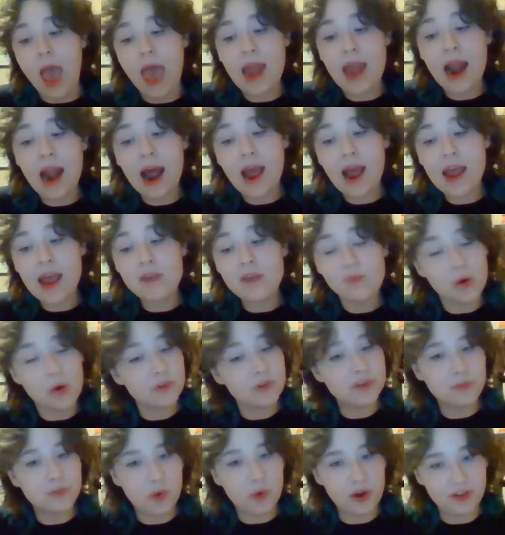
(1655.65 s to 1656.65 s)
And I
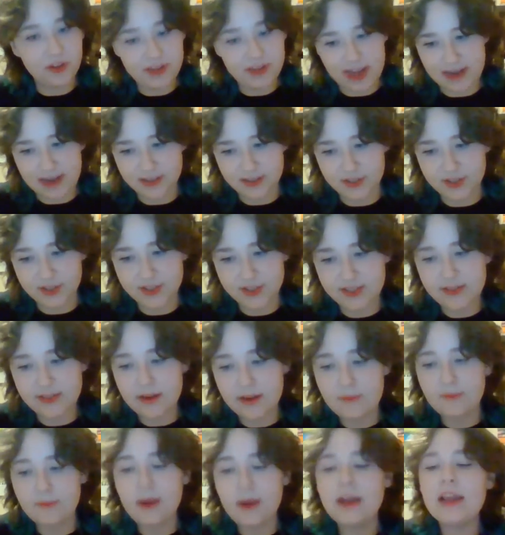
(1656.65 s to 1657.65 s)
won't spoil the answers,
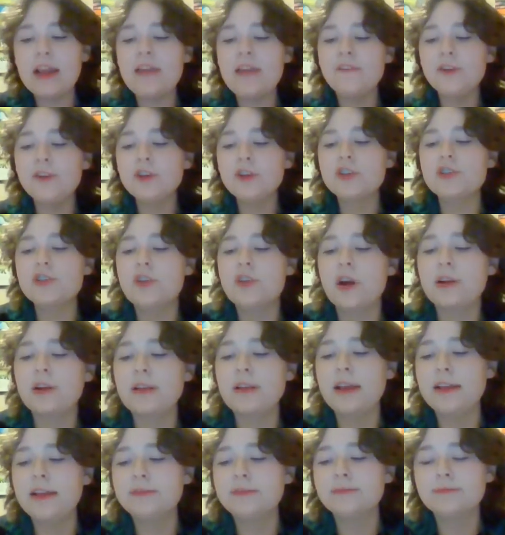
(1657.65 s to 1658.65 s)
but if you're
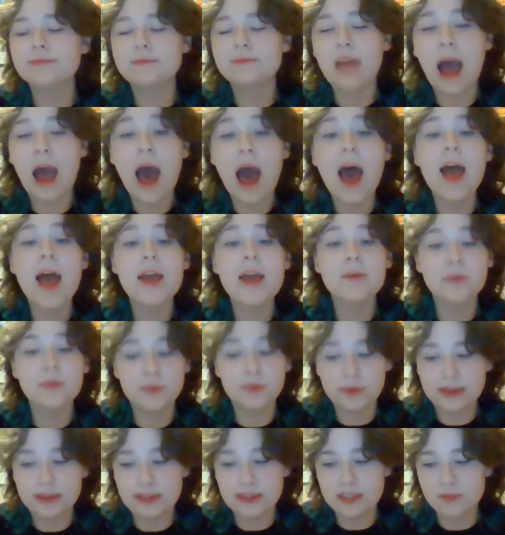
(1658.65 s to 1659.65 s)
struggling, I would
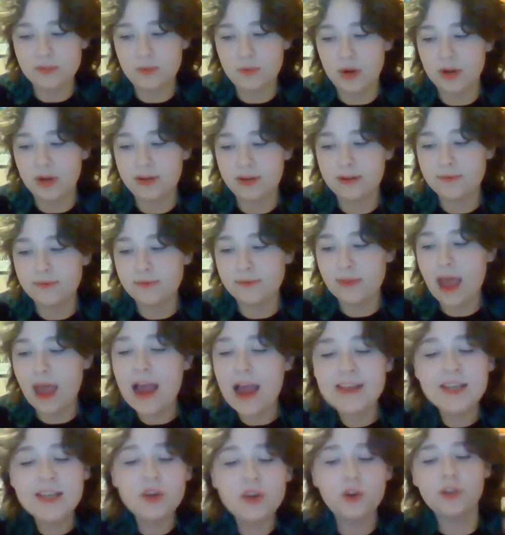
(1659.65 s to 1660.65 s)
read this book.
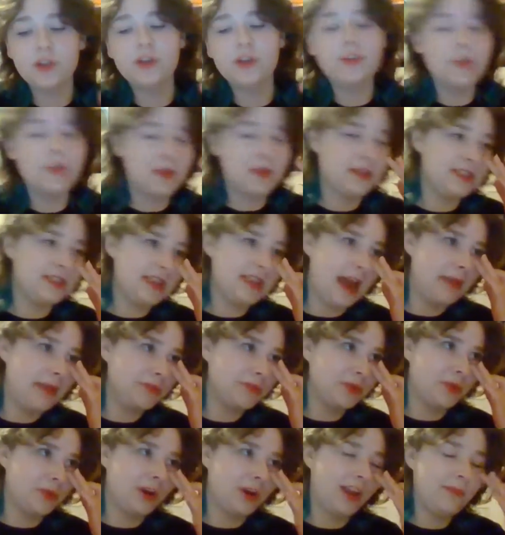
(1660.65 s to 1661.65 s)
I said earlier that Lestat
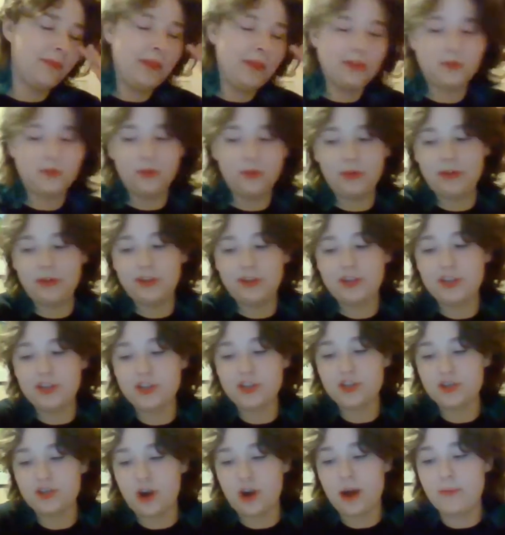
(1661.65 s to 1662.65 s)
was working me through
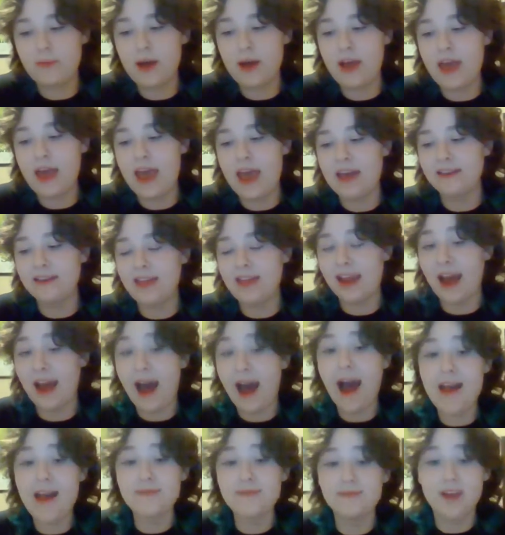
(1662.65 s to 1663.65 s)
religious trauma, and like
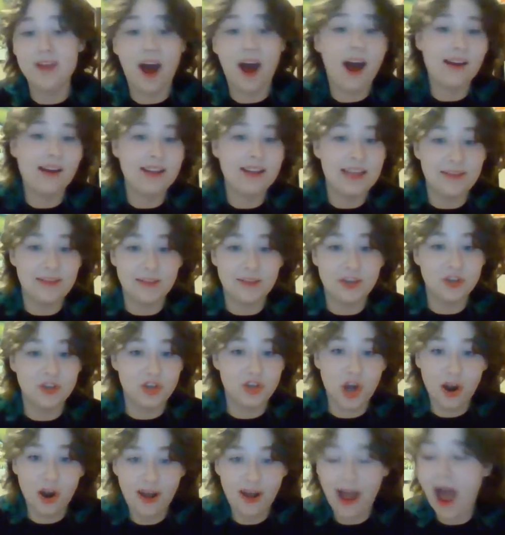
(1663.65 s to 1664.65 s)
I'm not even.
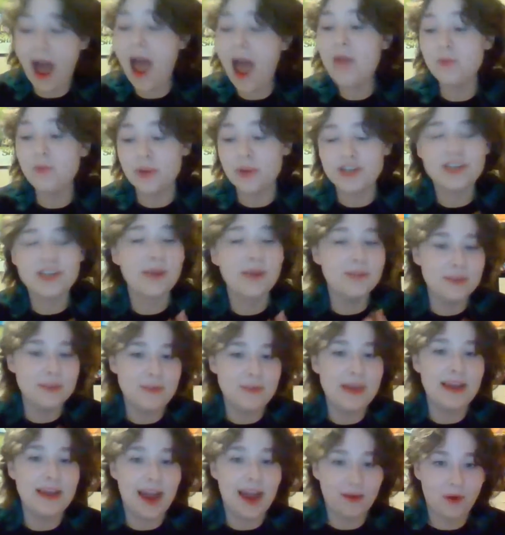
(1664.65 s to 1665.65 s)
I wish I was
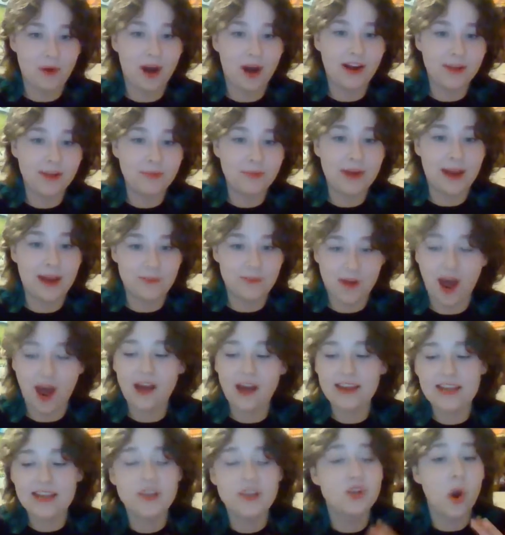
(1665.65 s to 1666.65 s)
being ironic, but I'm
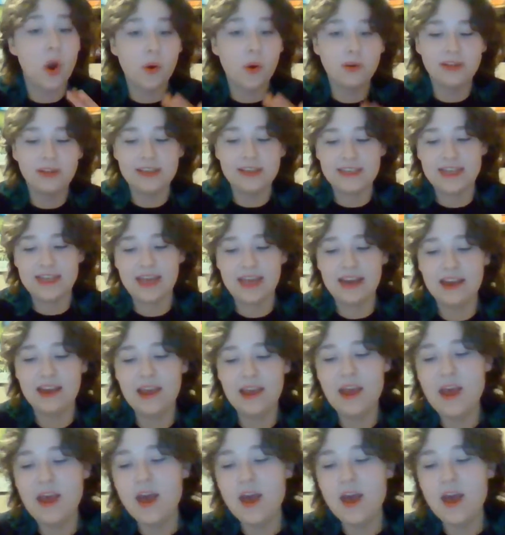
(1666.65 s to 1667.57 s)
not. He totally did.